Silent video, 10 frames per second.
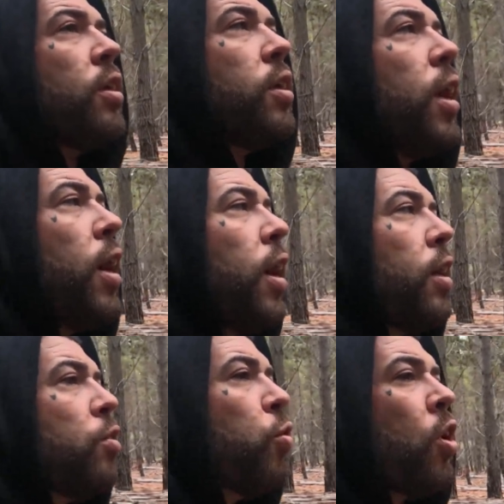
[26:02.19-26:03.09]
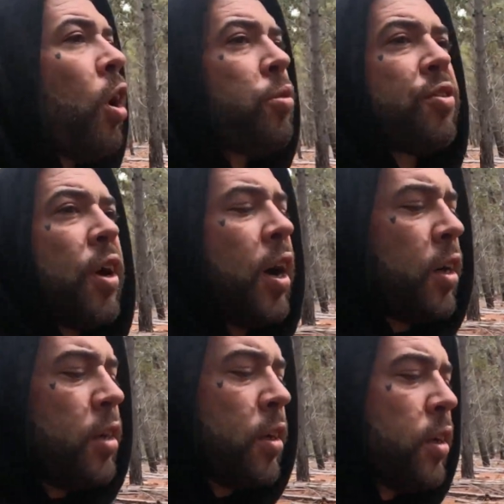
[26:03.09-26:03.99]
yeah, when I was
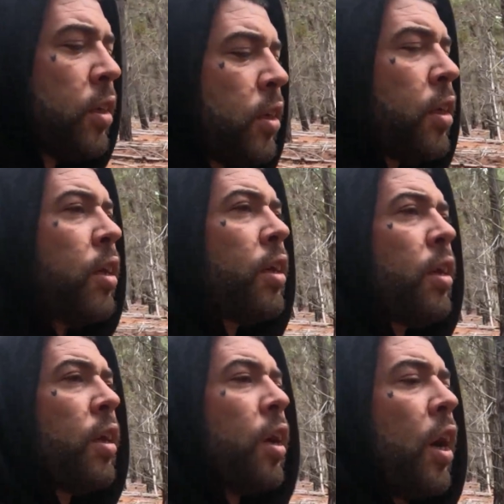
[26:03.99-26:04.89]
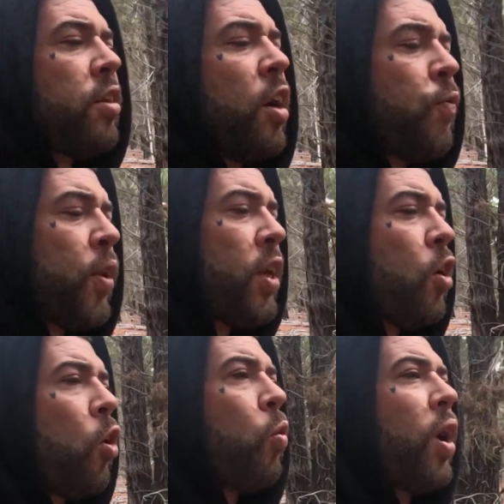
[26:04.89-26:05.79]
young, I definitely
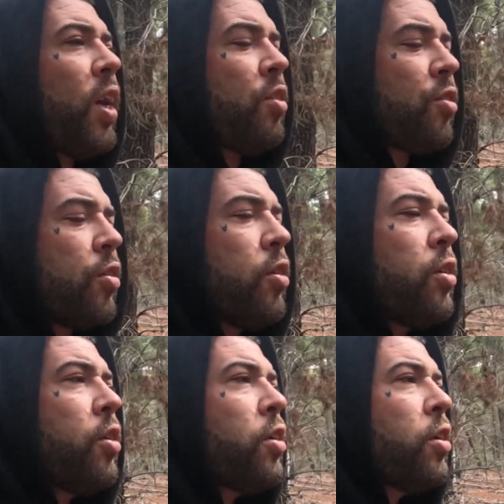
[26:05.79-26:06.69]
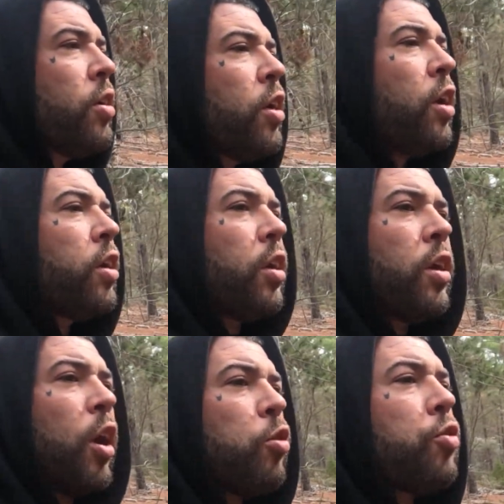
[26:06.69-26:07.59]
always,
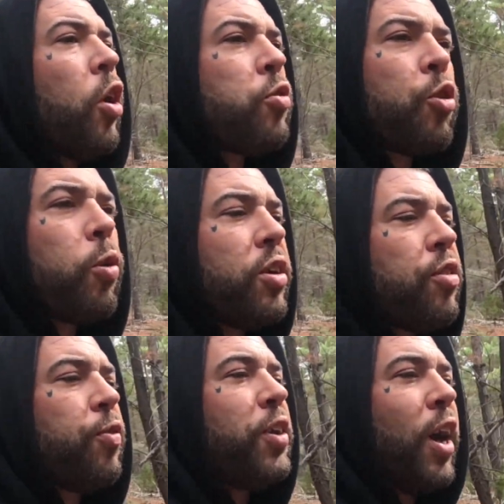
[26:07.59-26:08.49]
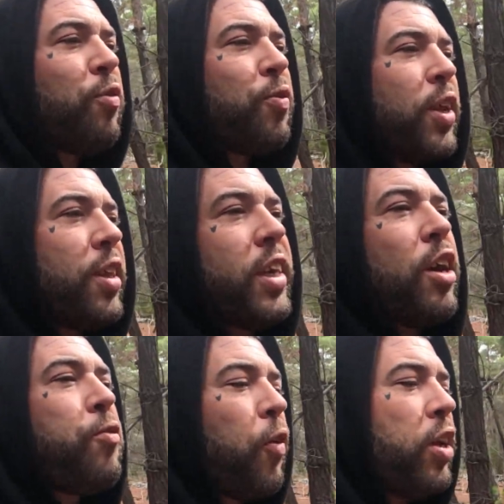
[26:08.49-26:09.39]
I was always the young fella that
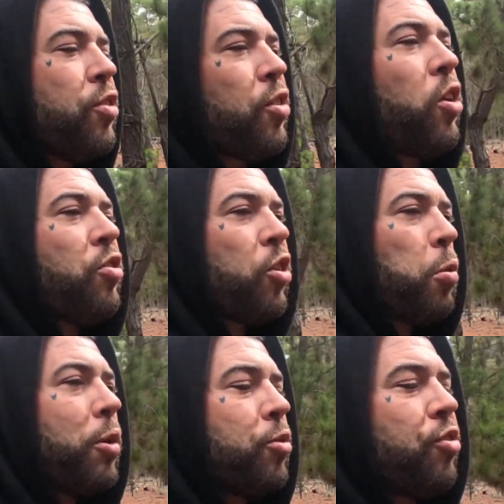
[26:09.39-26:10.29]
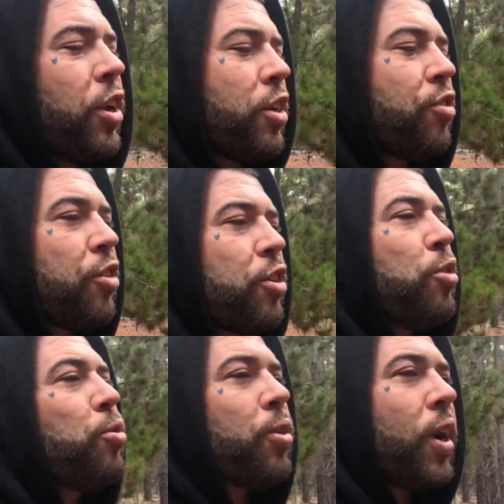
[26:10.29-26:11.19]
get friend zoned, so I was jealous of the
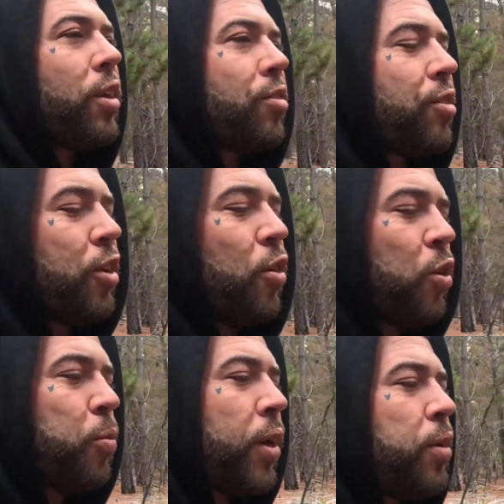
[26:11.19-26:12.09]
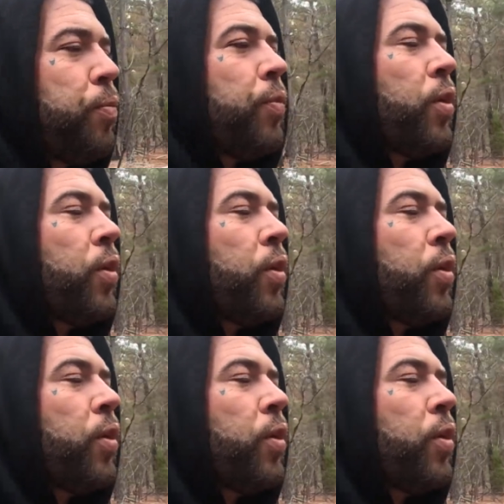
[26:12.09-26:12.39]
cool cunts, you know what I mean?